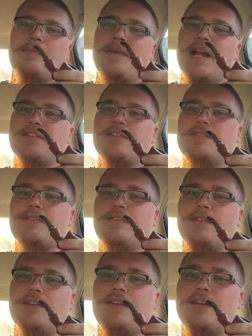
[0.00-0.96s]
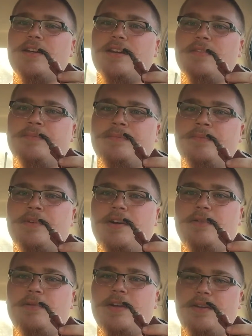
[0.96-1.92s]
matches are the
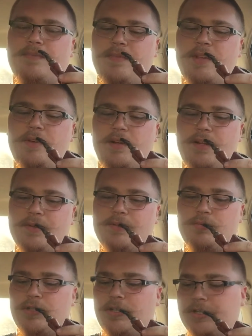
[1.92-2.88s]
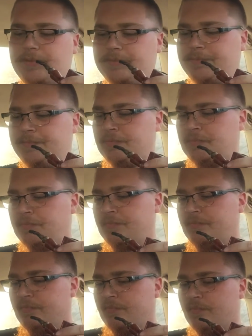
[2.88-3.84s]
way. They'll always work
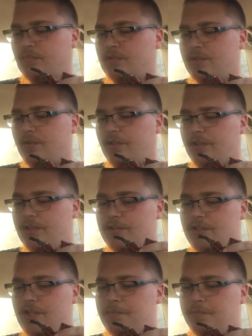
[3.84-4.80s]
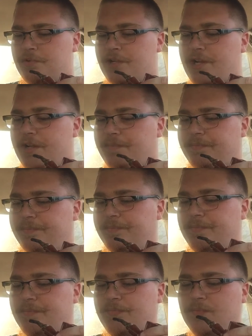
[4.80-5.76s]
so long as you keep them dry.
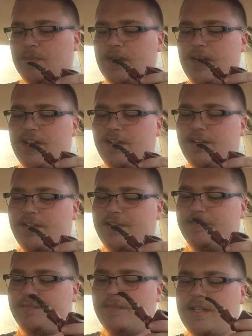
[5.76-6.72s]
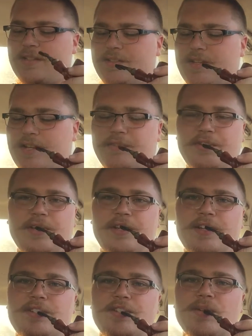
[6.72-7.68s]
And that's not really
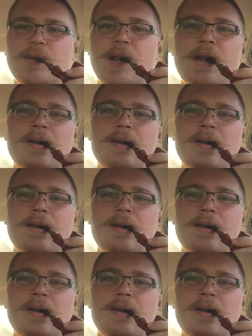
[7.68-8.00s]
an issue.